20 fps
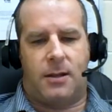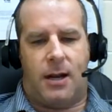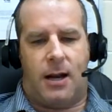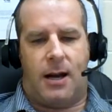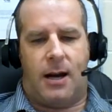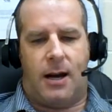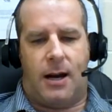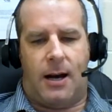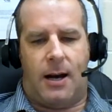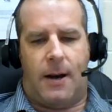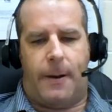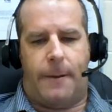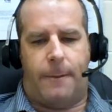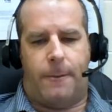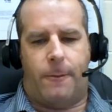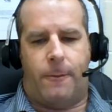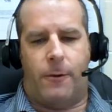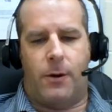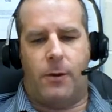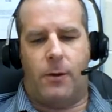
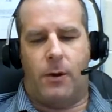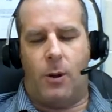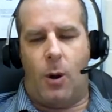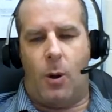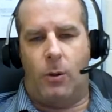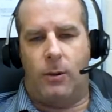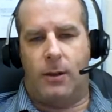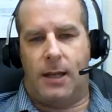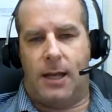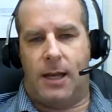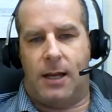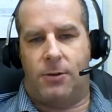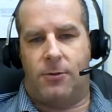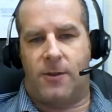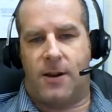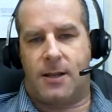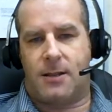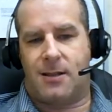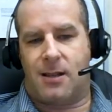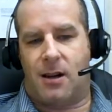We will only
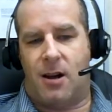address the